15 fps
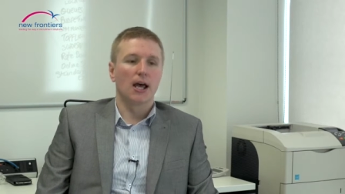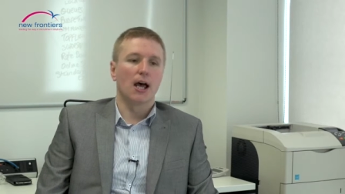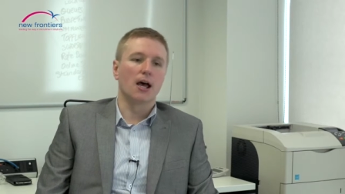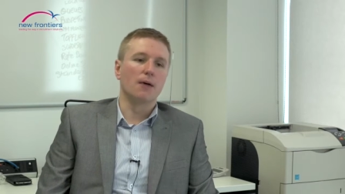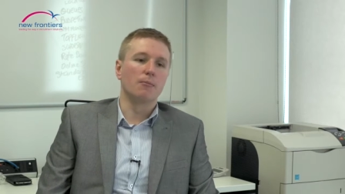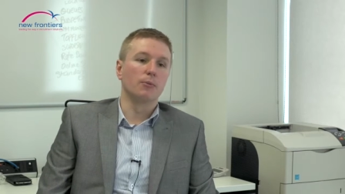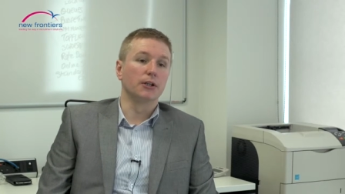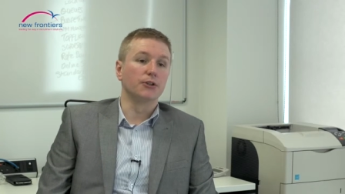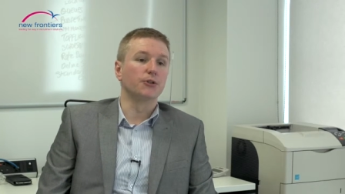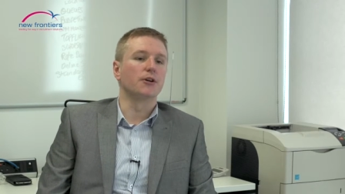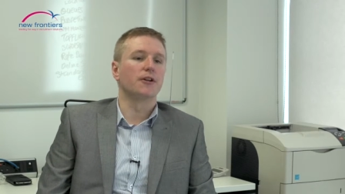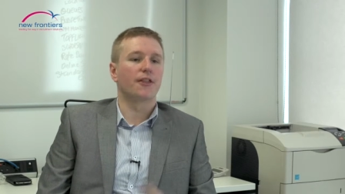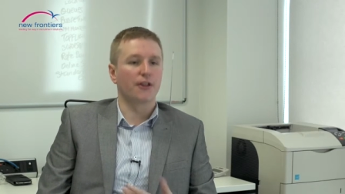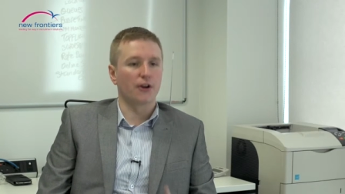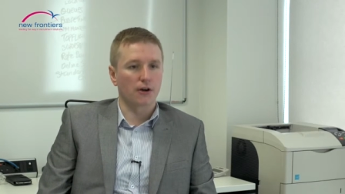we'll do a
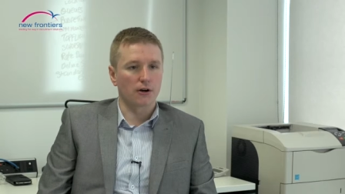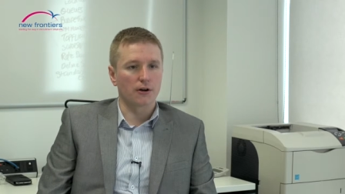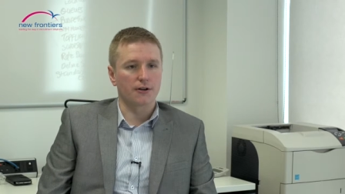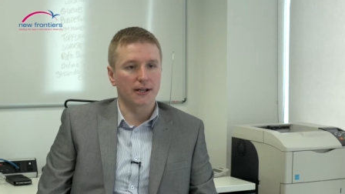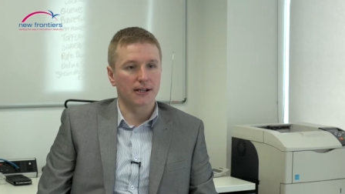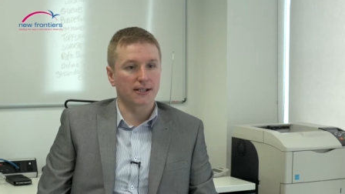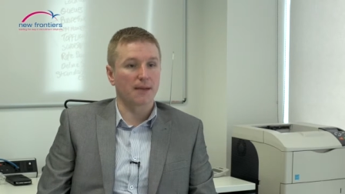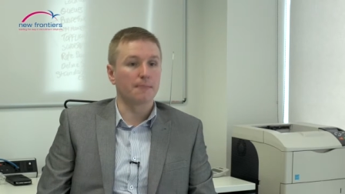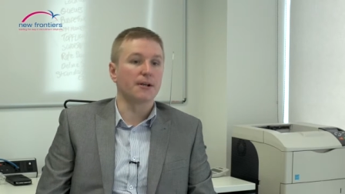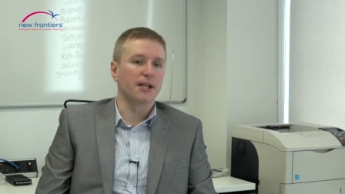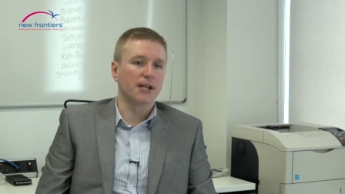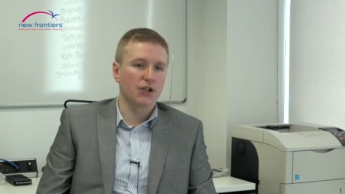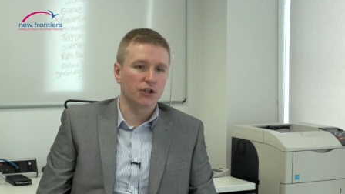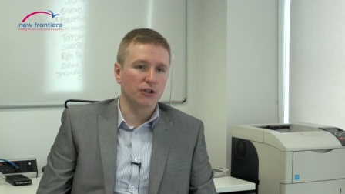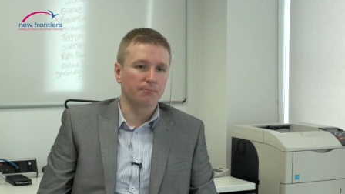third
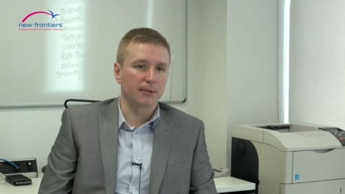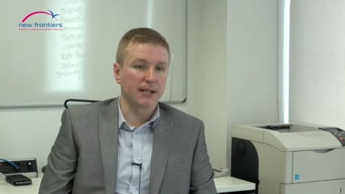examination